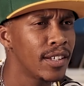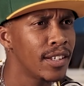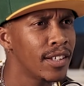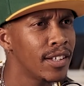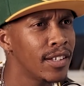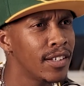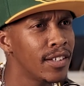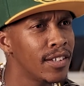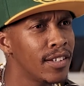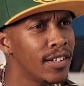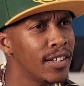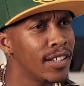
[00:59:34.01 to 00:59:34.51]

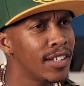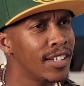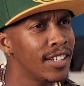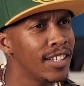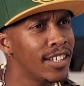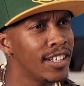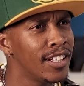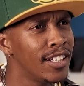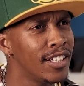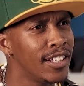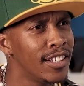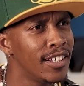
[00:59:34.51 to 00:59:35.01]

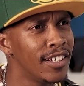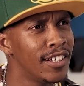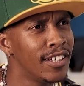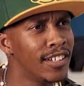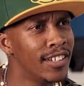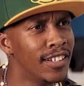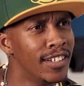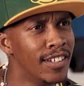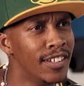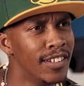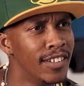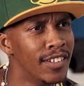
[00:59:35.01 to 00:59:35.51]
UK.
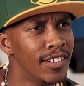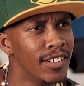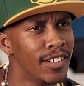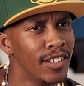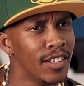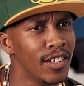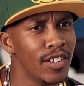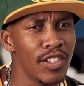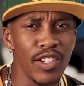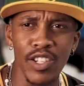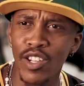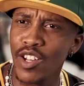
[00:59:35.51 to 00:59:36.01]

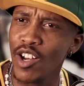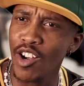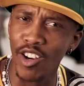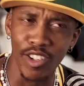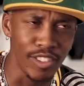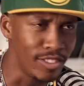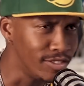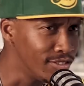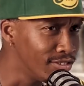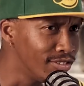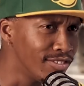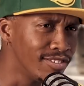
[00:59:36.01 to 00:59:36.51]

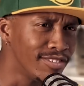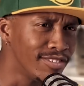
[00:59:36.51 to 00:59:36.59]
No.